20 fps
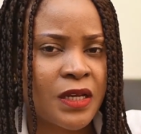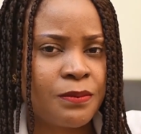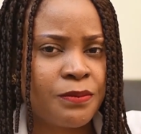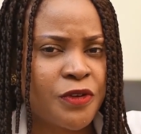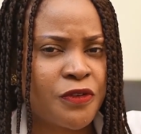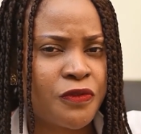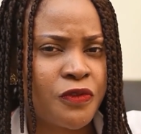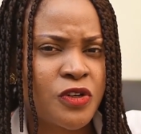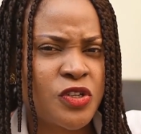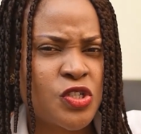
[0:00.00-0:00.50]

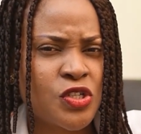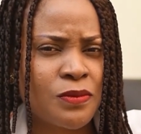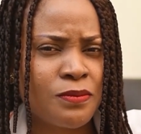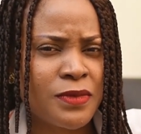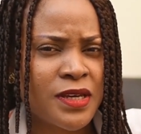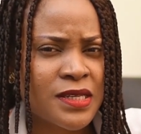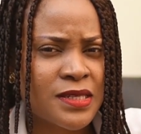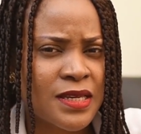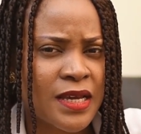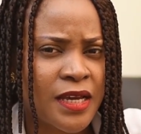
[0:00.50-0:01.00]
Before she
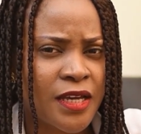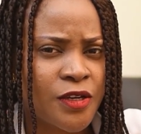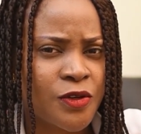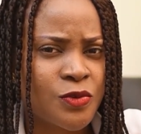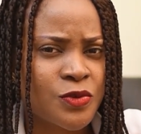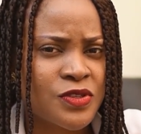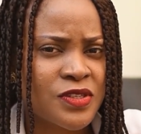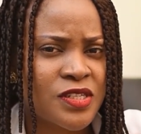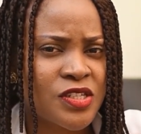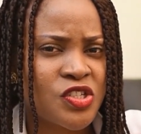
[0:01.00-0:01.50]
makes her
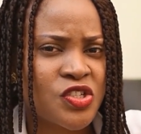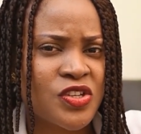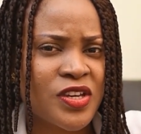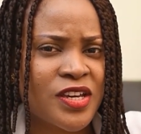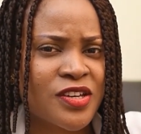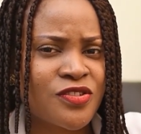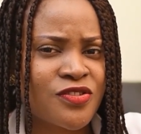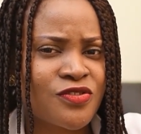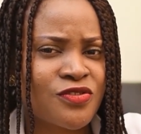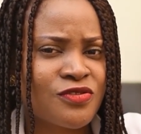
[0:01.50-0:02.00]
Egusi, she
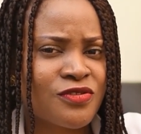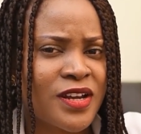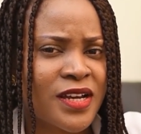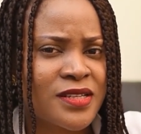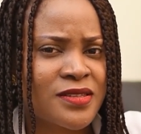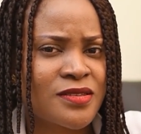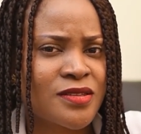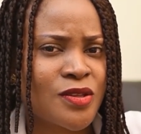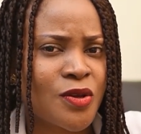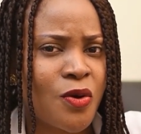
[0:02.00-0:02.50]

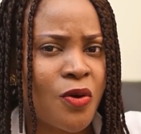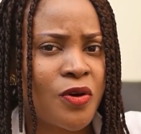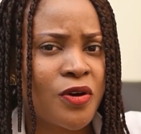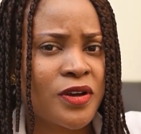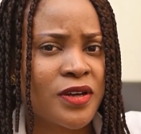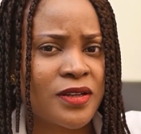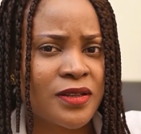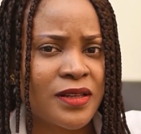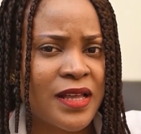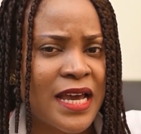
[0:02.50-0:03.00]
extracts the
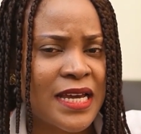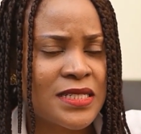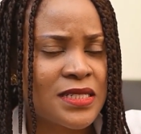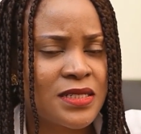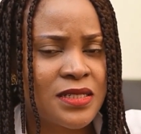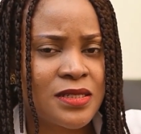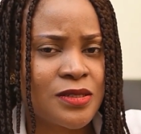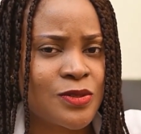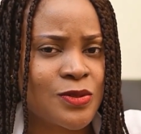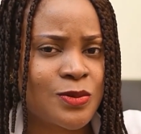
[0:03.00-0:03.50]
oil. I
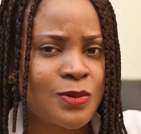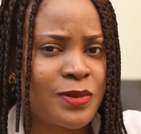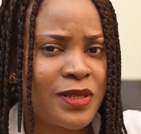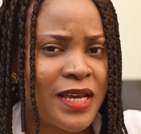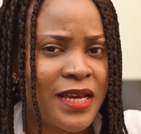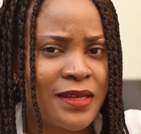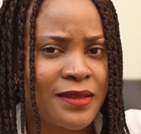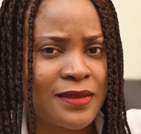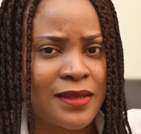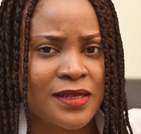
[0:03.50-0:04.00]
didn't used to
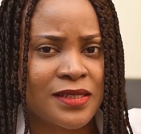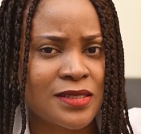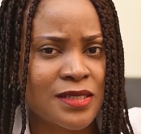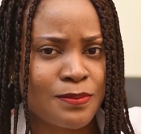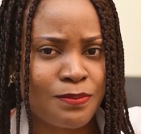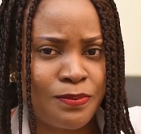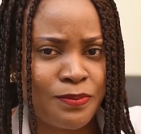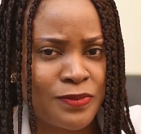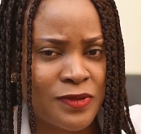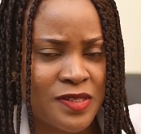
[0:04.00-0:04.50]
like
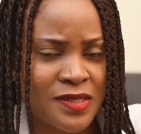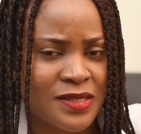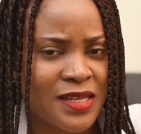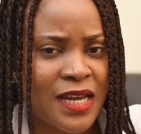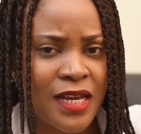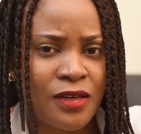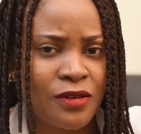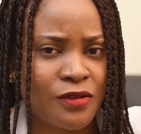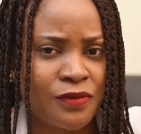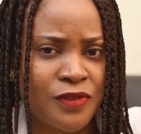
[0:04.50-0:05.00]
that
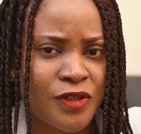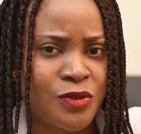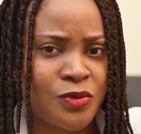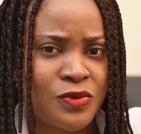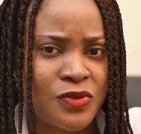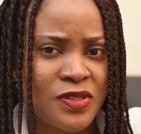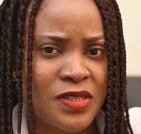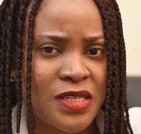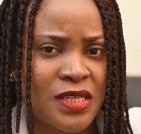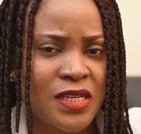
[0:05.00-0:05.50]
style of
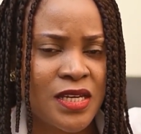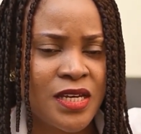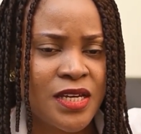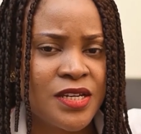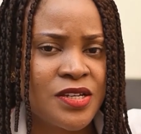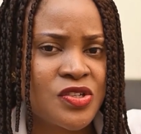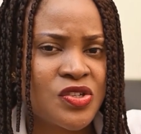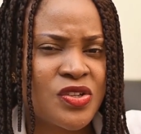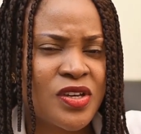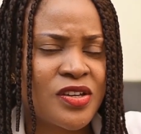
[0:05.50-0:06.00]
Egusi.
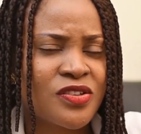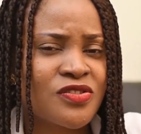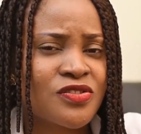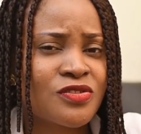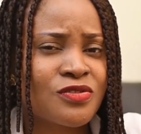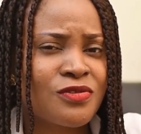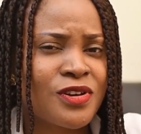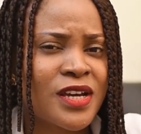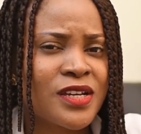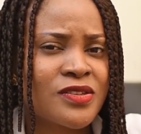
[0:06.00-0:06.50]
She
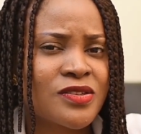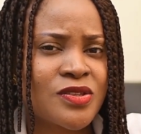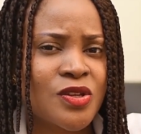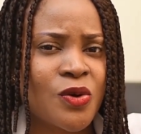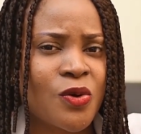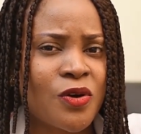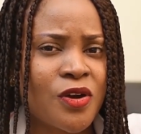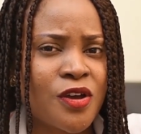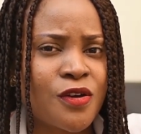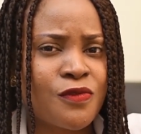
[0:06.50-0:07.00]
extracts
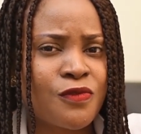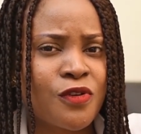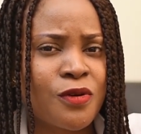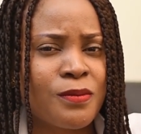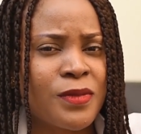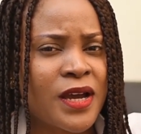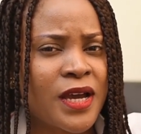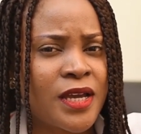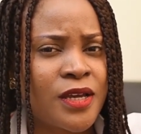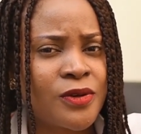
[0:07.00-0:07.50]
the oil
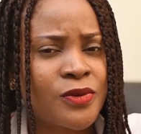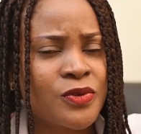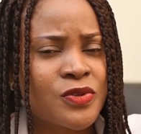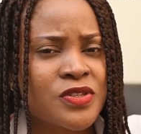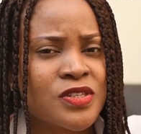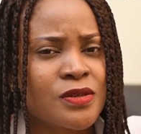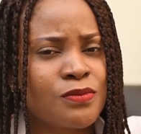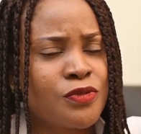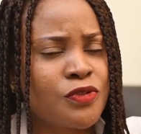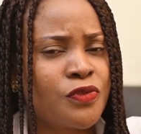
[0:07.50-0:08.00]
from her
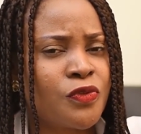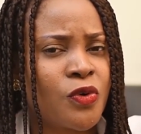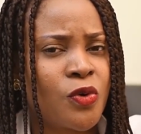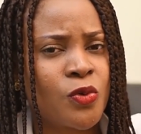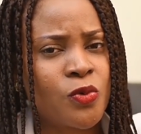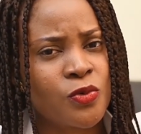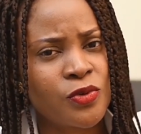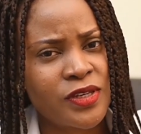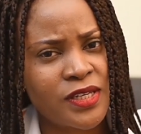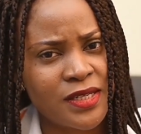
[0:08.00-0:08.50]
Egusi
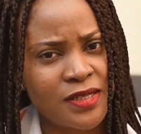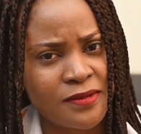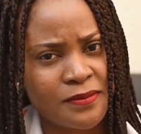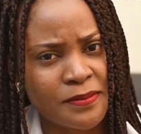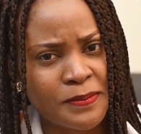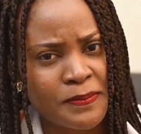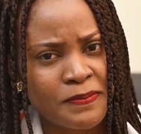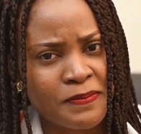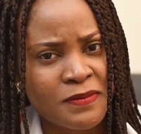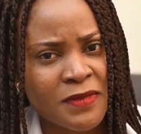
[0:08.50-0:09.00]
before cooking.
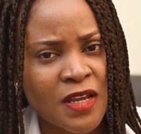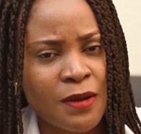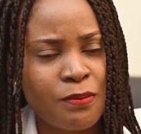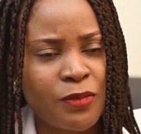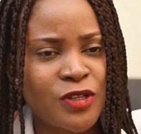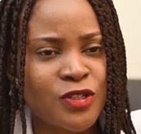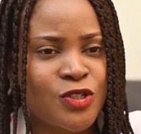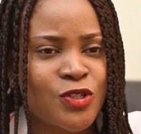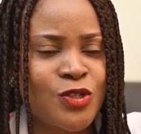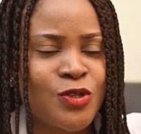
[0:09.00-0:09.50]

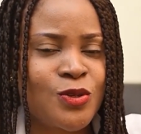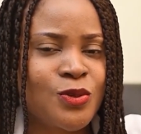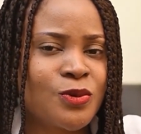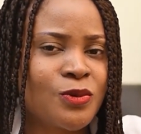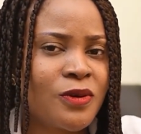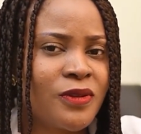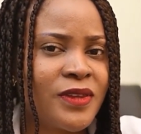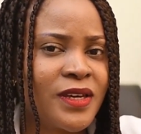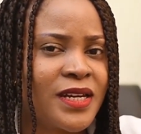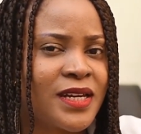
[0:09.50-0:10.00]
But do you
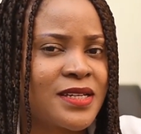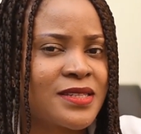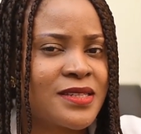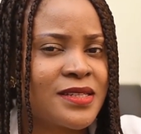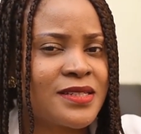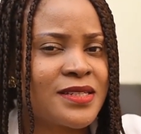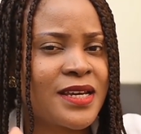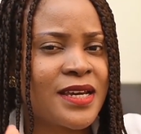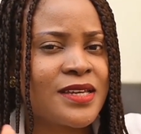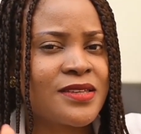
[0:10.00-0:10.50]
know that as
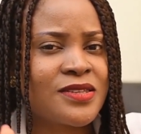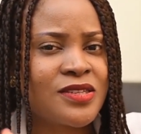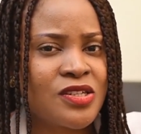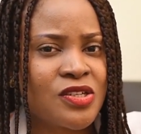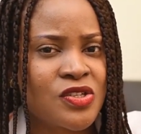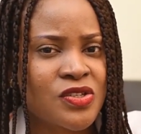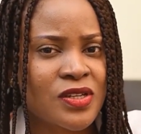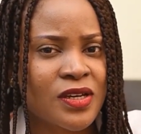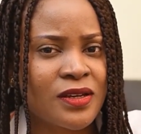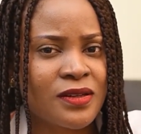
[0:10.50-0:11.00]
a
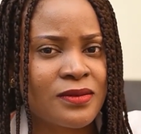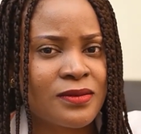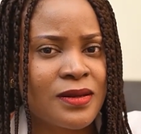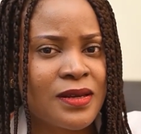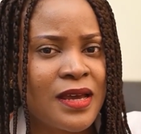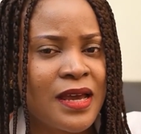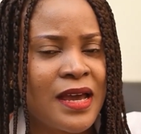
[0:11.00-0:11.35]
dietitian,